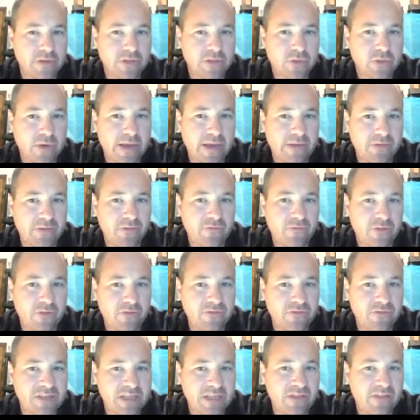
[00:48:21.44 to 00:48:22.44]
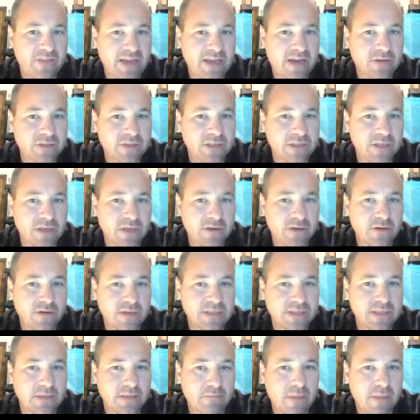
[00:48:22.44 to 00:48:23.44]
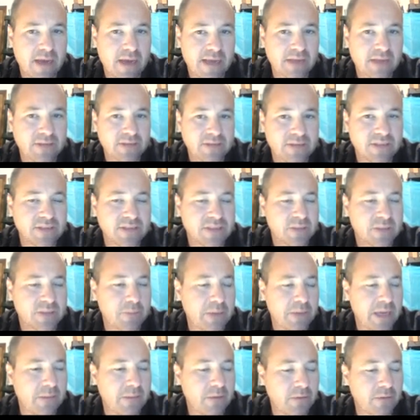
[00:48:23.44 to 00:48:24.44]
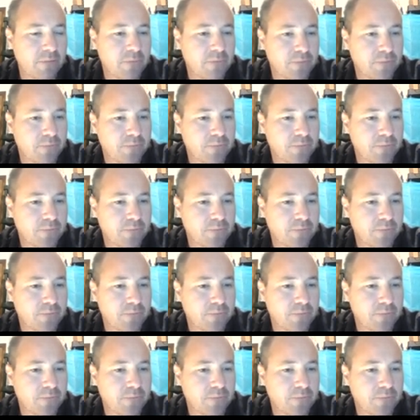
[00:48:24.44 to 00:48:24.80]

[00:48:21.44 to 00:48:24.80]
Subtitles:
So I have the 15,000 here as a minus because it's a payment.